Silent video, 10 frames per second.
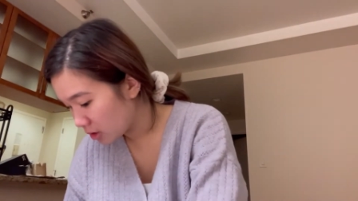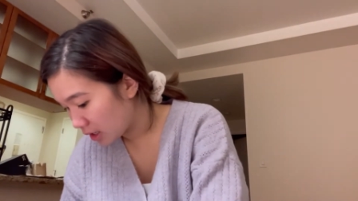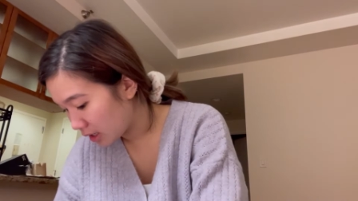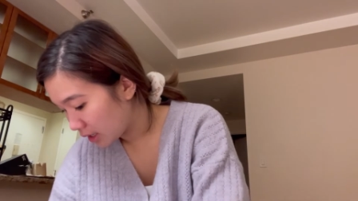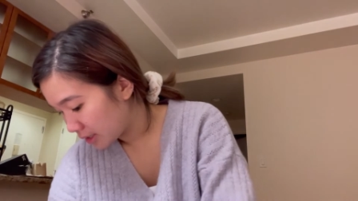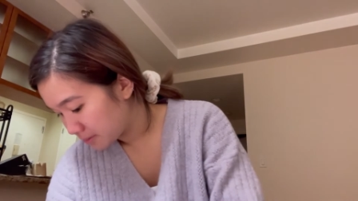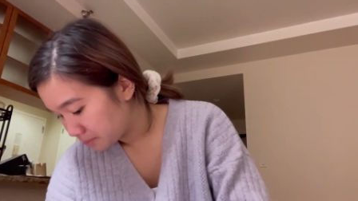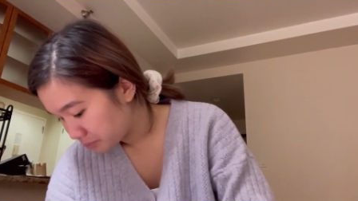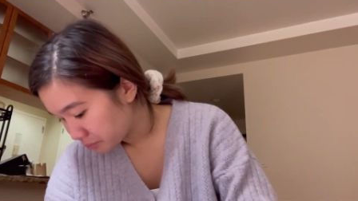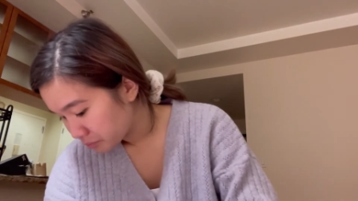got
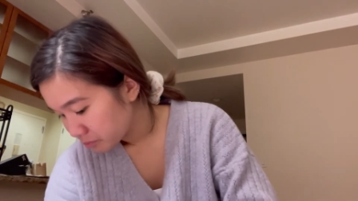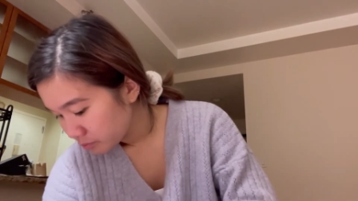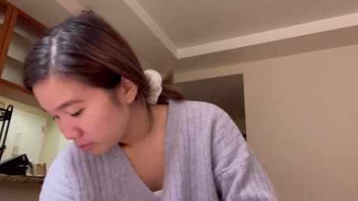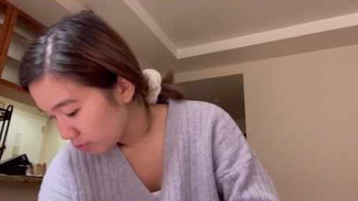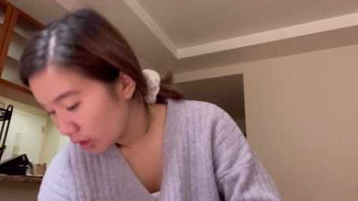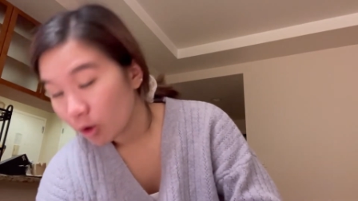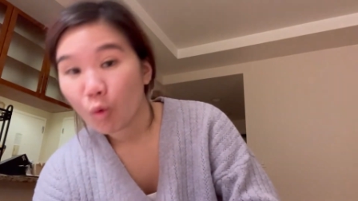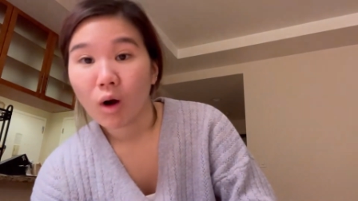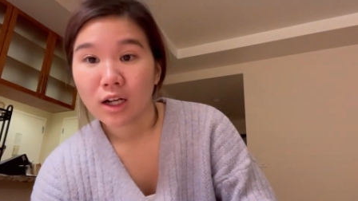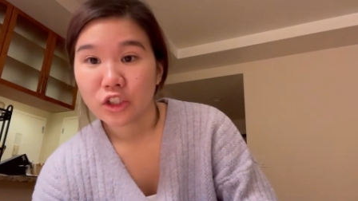
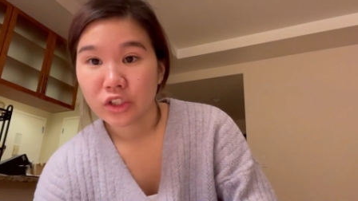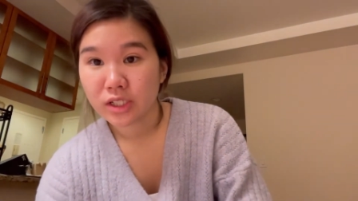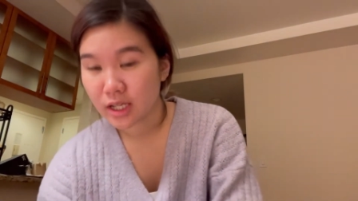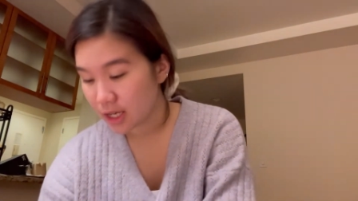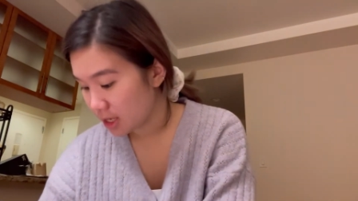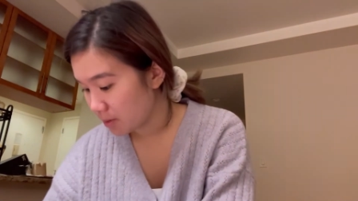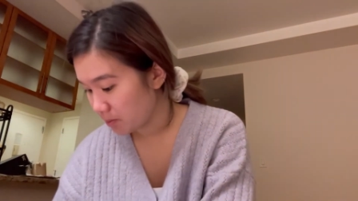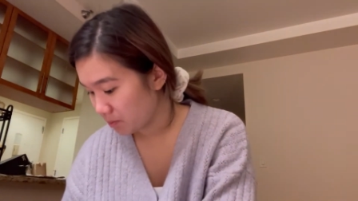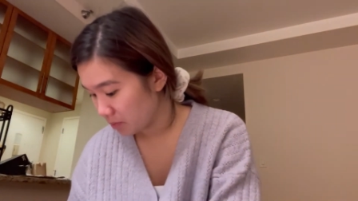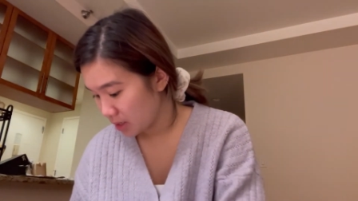washi tape.
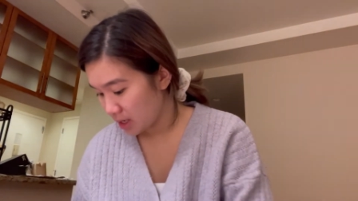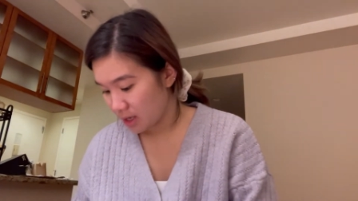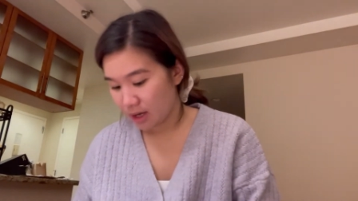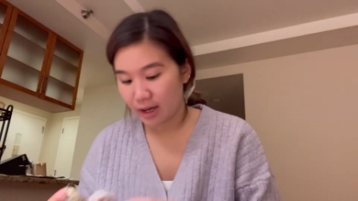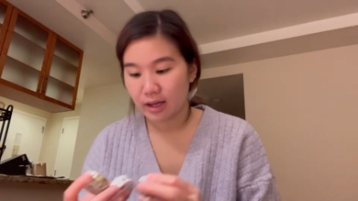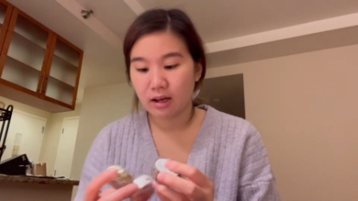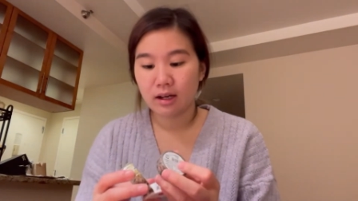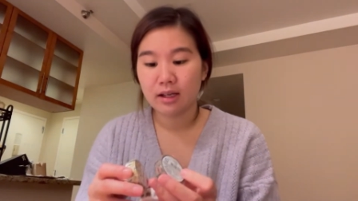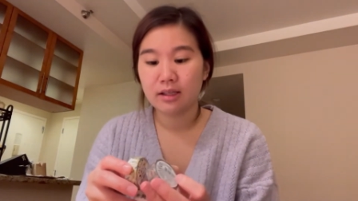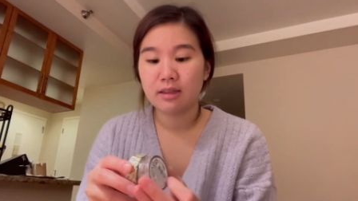I
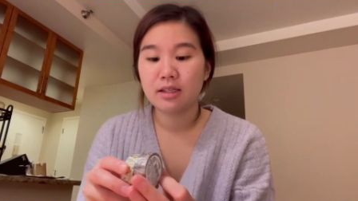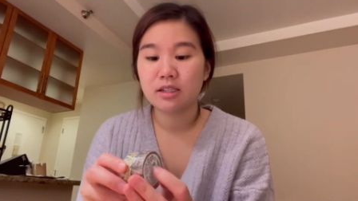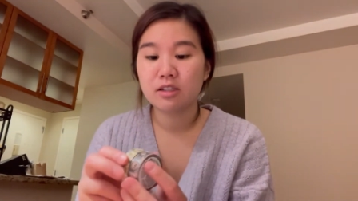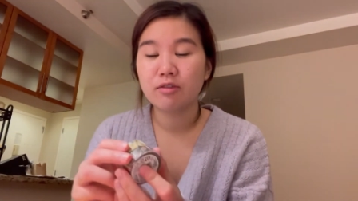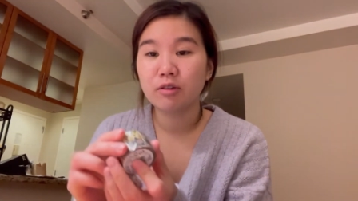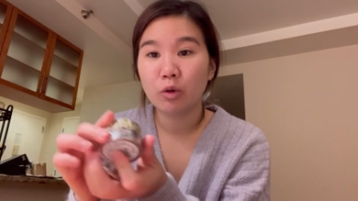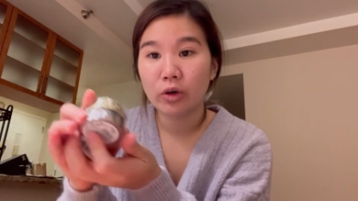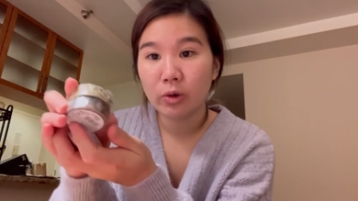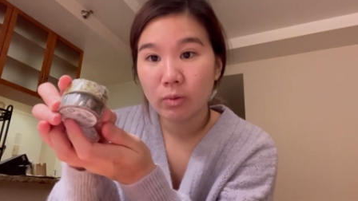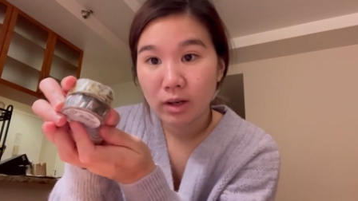got these
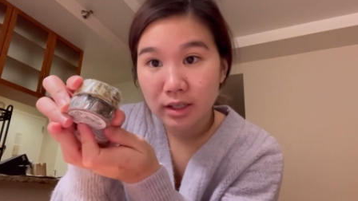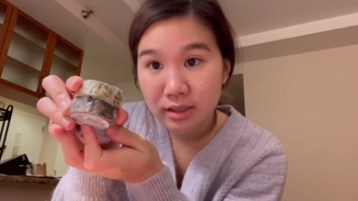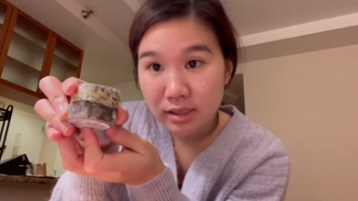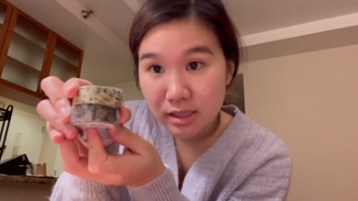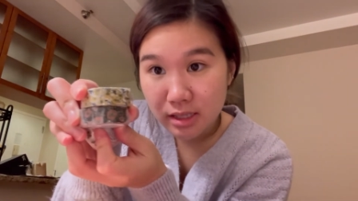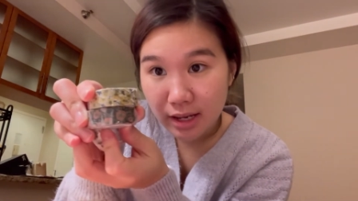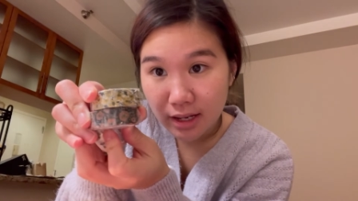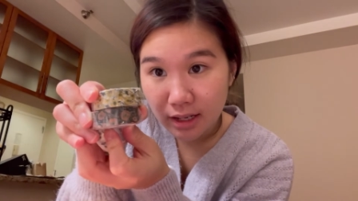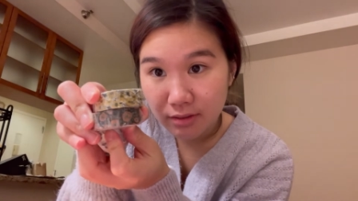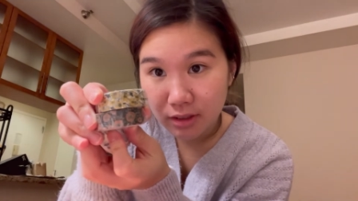floral ones
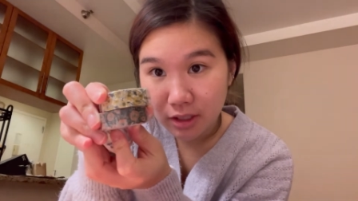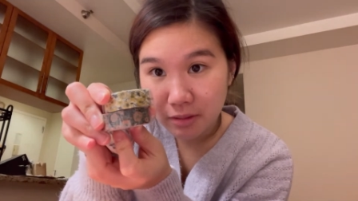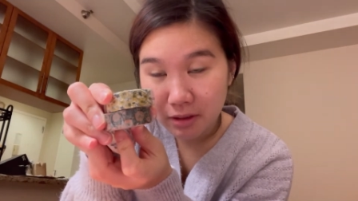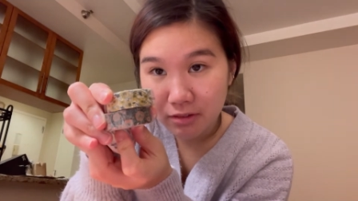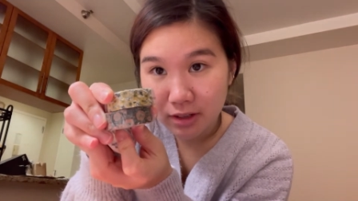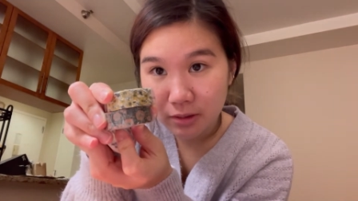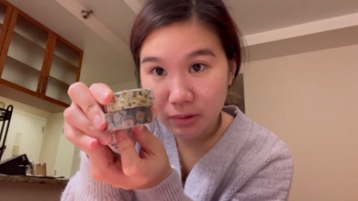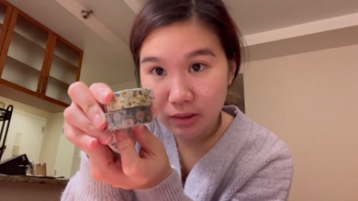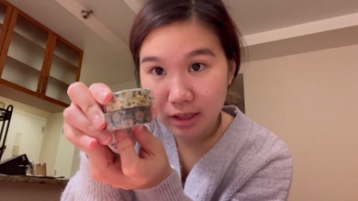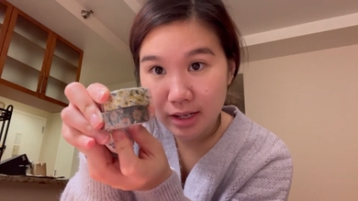that I feel like my friend
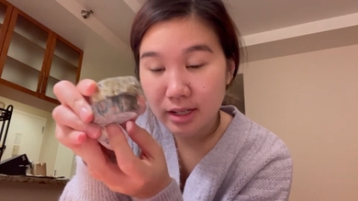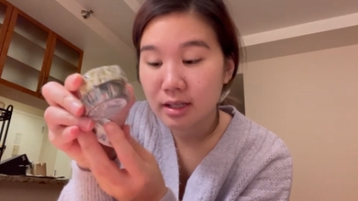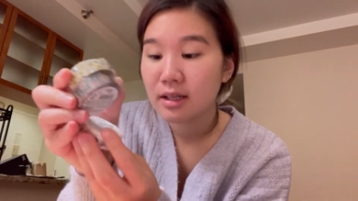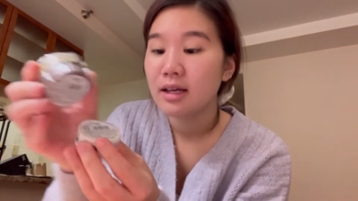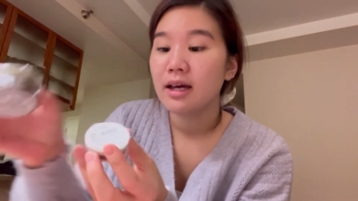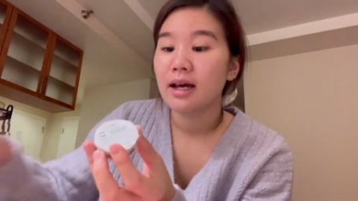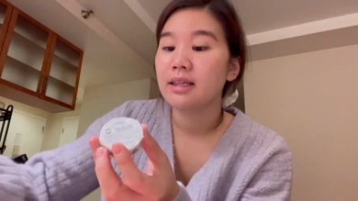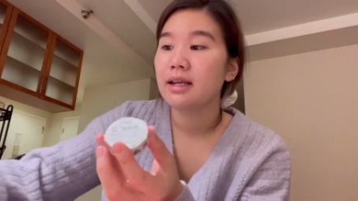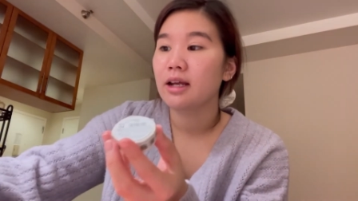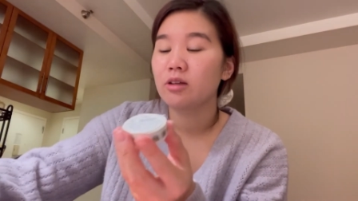will like.
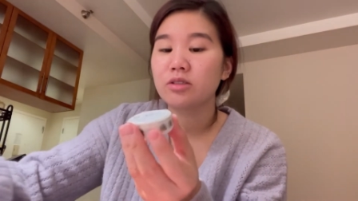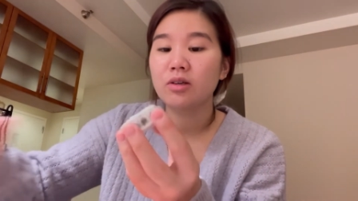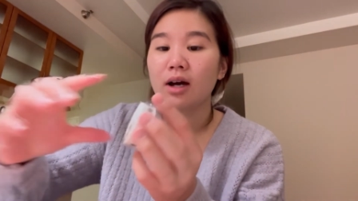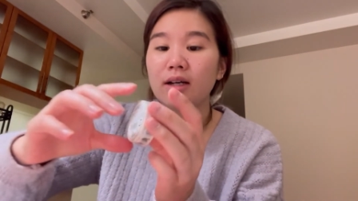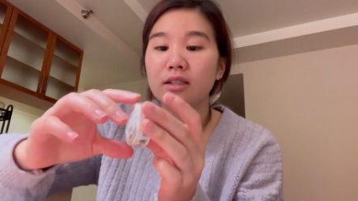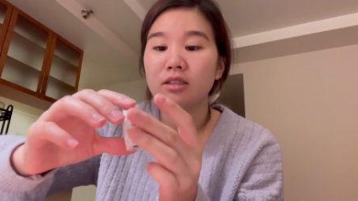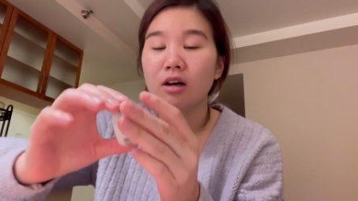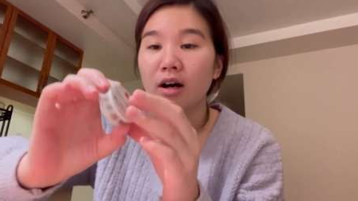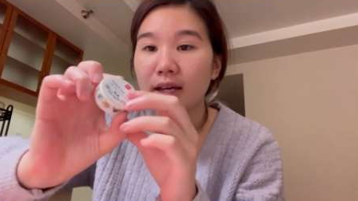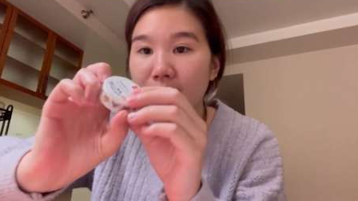And then I also got a
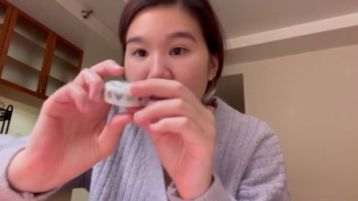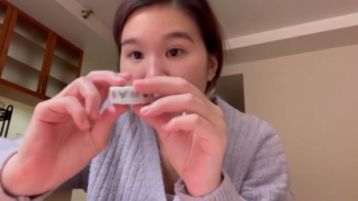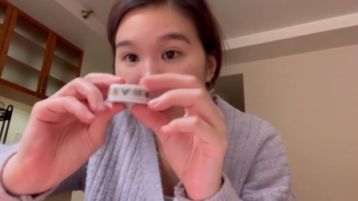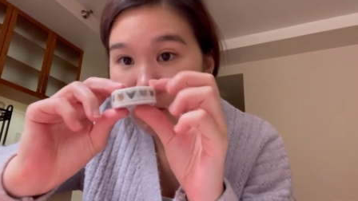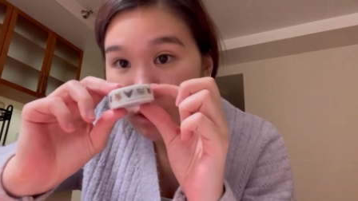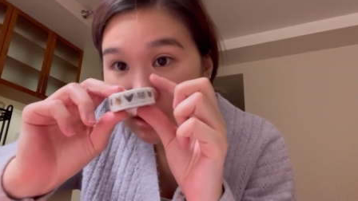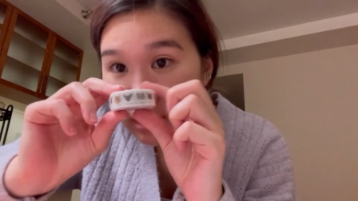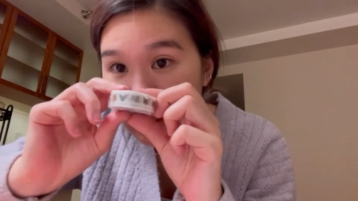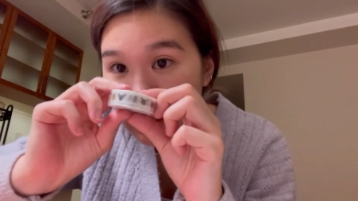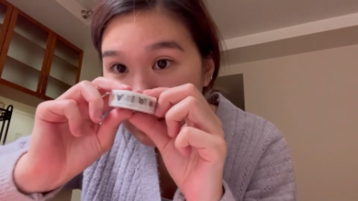dog and cat one
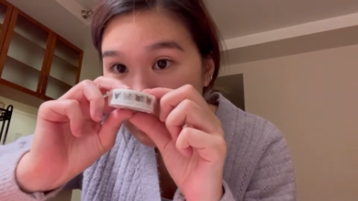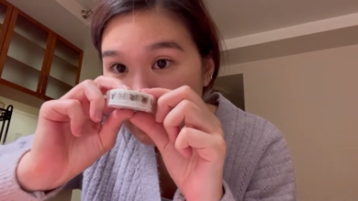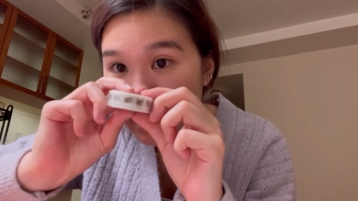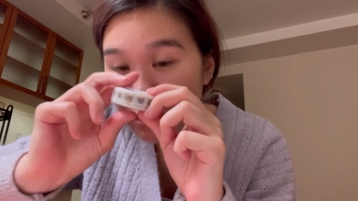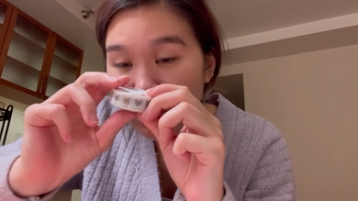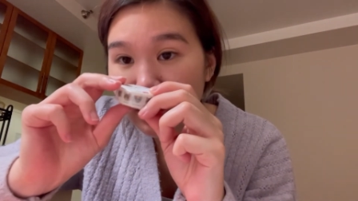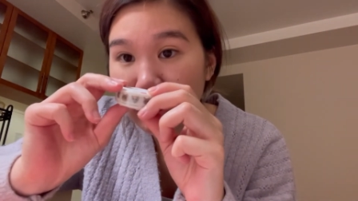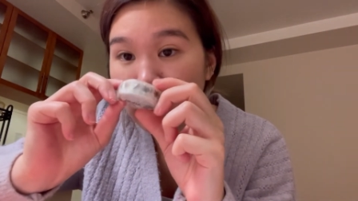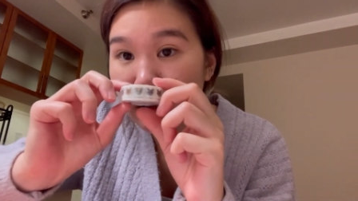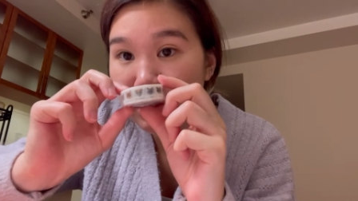because my
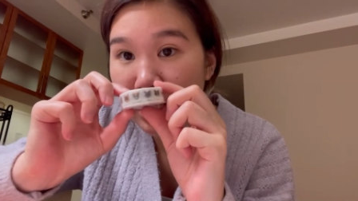friend loves